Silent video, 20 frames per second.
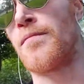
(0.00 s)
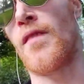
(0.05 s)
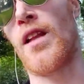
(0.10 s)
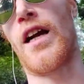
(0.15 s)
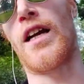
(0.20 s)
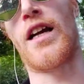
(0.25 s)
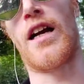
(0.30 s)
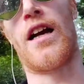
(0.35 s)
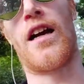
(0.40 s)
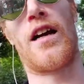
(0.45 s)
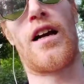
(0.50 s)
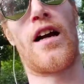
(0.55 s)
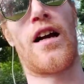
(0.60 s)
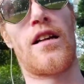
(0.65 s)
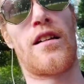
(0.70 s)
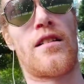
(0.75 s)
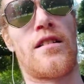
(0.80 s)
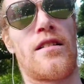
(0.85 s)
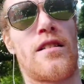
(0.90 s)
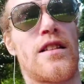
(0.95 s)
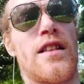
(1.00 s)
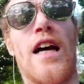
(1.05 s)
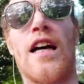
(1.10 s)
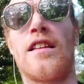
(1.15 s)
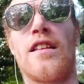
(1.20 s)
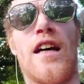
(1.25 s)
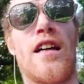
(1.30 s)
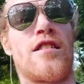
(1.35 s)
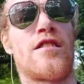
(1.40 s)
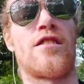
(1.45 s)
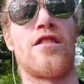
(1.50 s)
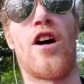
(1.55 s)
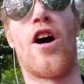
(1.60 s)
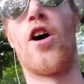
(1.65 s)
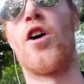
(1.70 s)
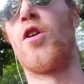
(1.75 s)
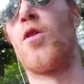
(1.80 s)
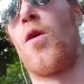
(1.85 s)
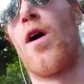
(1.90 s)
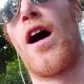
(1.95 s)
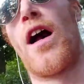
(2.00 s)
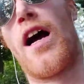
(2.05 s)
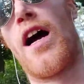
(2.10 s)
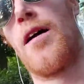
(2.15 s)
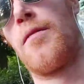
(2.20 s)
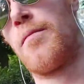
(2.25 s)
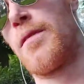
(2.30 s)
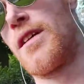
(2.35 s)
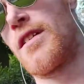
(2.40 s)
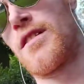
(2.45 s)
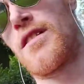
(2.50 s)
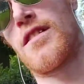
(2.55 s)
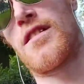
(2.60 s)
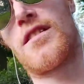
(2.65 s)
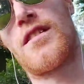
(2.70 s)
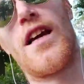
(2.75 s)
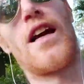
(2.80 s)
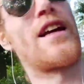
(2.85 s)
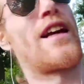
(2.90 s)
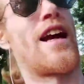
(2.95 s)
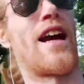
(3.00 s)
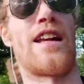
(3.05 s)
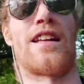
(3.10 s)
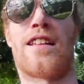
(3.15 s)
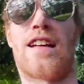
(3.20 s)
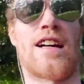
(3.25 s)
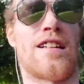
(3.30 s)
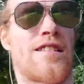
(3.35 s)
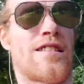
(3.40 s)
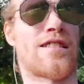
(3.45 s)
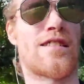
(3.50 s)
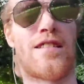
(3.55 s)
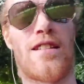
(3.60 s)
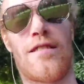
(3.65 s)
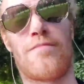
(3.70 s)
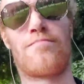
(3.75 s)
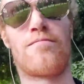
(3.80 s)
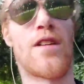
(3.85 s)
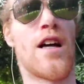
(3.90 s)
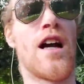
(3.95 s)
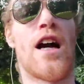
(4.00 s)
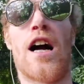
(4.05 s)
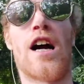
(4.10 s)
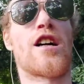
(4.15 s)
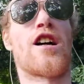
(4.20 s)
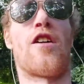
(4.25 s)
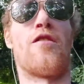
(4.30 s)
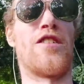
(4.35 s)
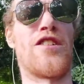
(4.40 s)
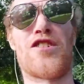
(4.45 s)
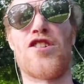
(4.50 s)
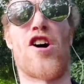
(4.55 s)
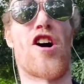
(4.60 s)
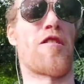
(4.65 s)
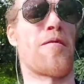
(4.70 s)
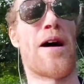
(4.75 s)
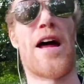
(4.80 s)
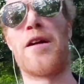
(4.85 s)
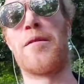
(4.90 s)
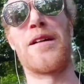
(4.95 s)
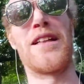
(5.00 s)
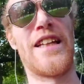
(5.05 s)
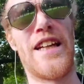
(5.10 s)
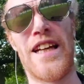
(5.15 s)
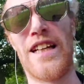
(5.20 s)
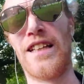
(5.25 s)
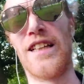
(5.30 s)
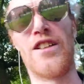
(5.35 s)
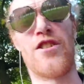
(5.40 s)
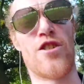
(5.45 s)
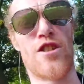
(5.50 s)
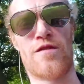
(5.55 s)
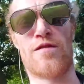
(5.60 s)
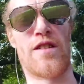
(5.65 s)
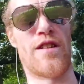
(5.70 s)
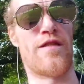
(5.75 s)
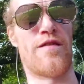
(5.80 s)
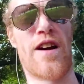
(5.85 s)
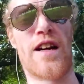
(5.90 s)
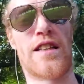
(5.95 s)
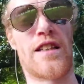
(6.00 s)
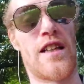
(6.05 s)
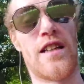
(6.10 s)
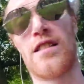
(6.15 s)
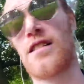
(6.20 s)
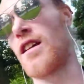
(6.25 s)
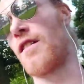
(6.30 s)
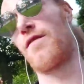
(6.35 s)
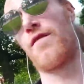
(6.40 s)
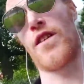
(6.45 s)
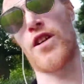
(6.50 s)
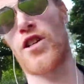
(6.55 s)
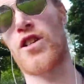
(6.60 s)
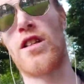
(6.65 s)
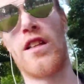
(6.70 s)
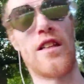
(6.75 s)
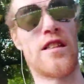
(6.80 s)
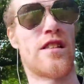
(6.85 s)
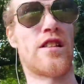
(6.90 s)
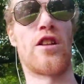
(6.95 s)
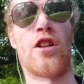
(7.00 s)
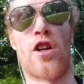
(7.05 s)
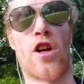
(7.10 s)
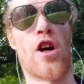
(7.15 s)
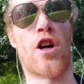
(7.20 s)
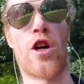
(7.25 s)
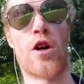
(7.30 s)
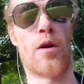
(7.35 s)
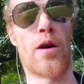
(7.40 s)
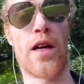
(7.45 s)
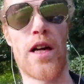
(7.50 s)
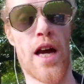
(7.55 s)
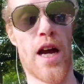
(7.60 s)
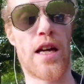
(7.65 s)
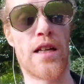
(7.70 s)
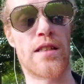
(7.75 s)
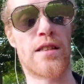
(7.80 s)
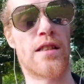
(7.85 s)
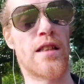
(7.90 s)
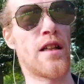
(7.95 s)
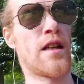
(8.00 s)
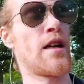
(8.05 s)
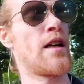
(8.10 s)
Like I, I uh, that that's not who I am. It's again that's I can't really talk about anything legally just for the fact that it's officially still an ongoing case.